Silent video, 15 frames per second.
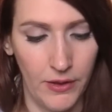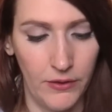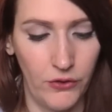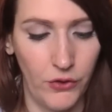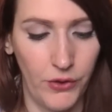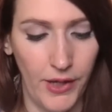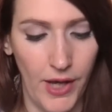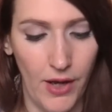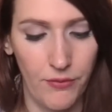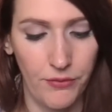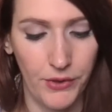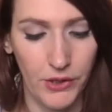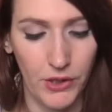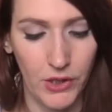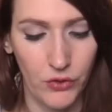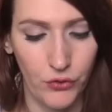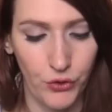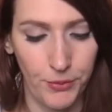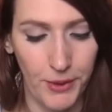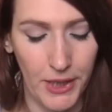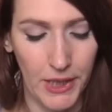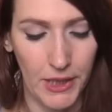Do they have feelings for
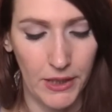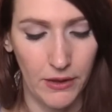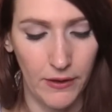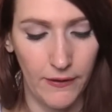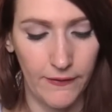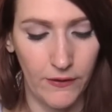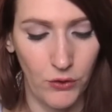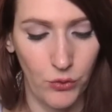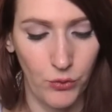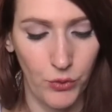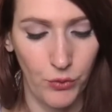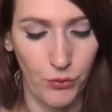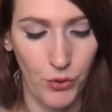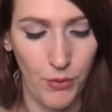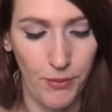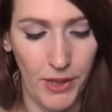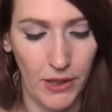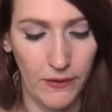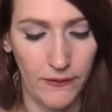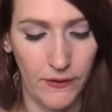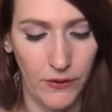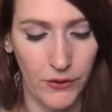me? Is there real
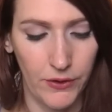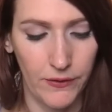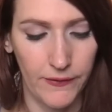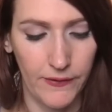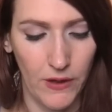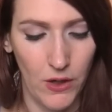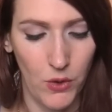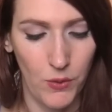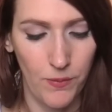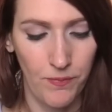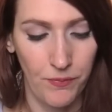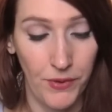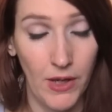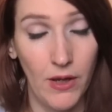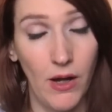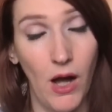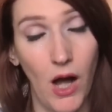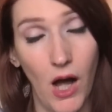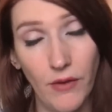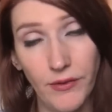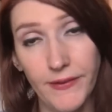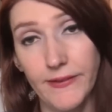romance here? So
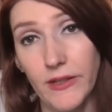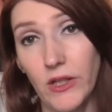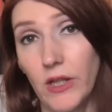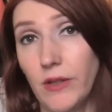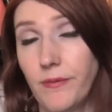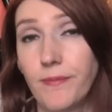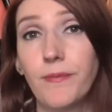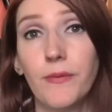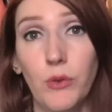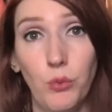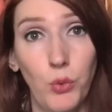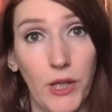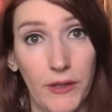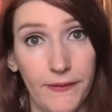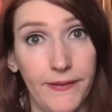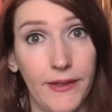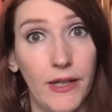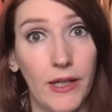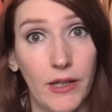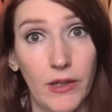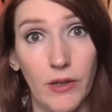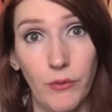obviously we can
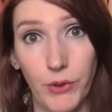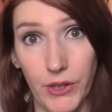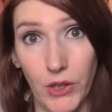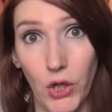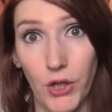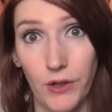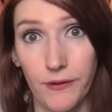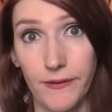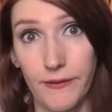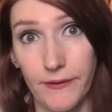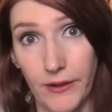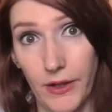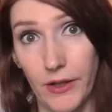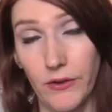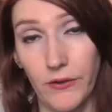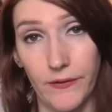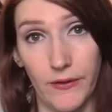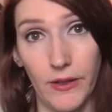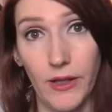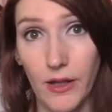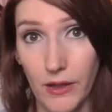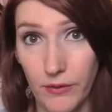see when the cards are saying there's a
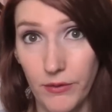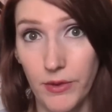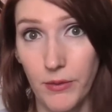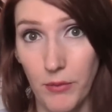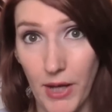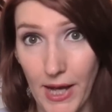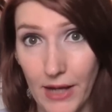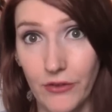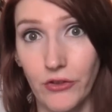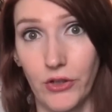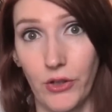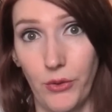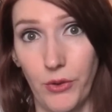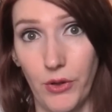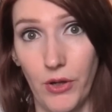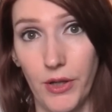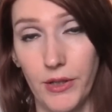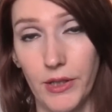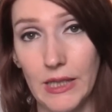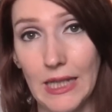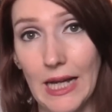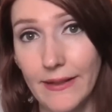lot of passion going on,
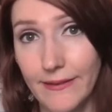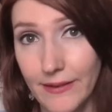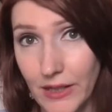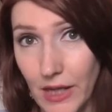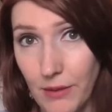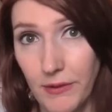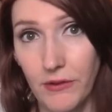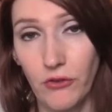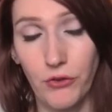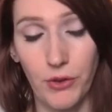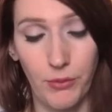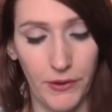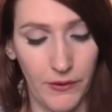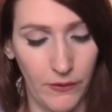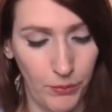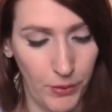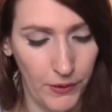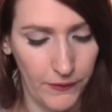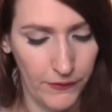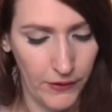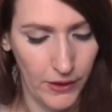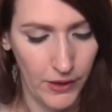lots of chemistry with this
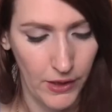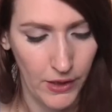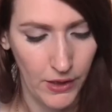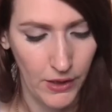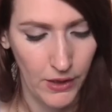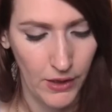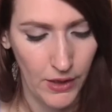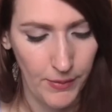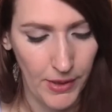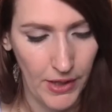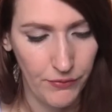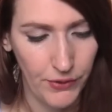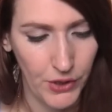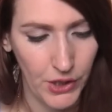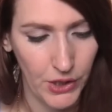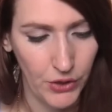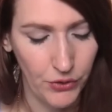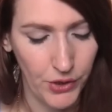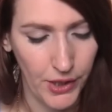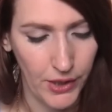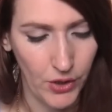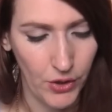person. But I feel like you're
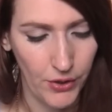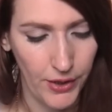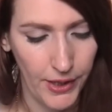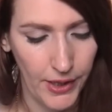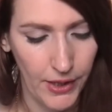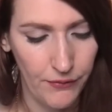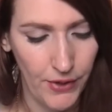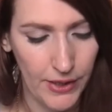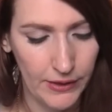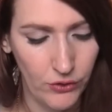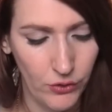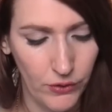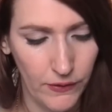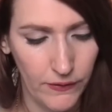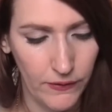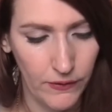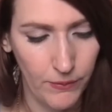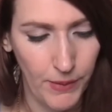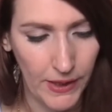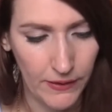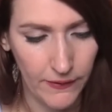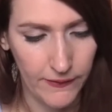like, all right, if I do this,
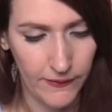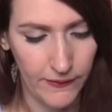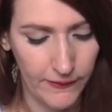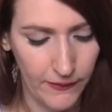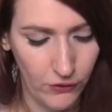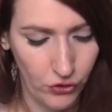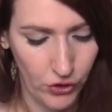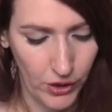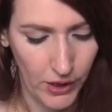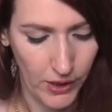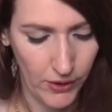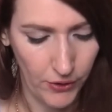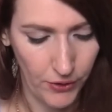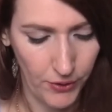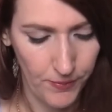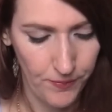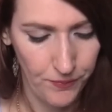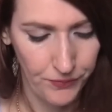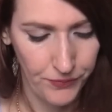make this decision here,